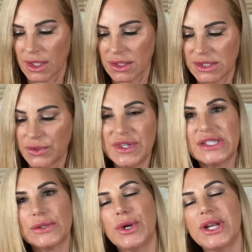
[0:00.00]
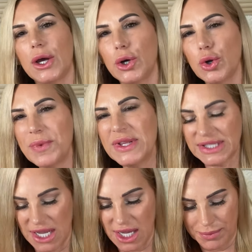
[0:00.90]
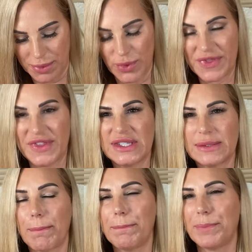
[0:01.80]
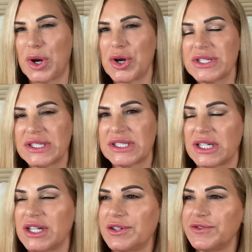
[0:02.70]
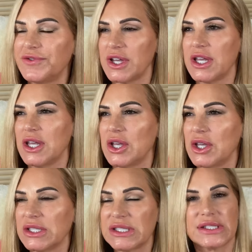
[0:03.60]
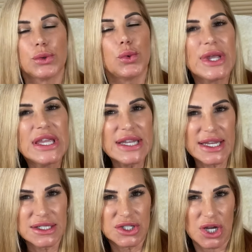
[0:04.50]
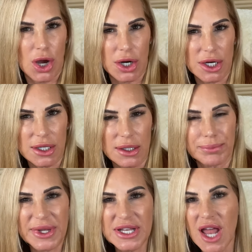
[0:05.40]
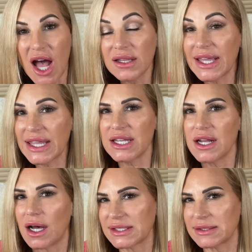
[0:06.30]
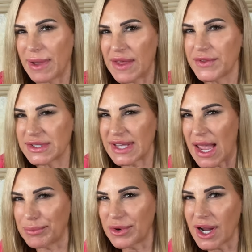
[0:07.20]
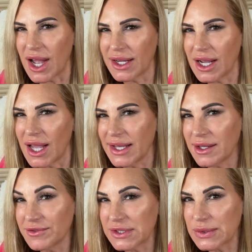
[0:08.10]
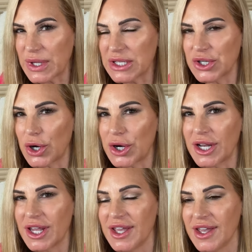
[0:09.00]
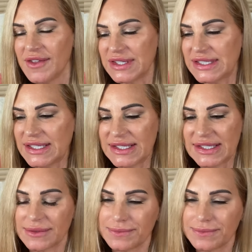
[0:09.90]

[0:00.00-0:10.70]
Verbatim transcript: So this one opens up with this burst of sweet and tart, but not like an osmanthus apricot kind of sweet and tart. This is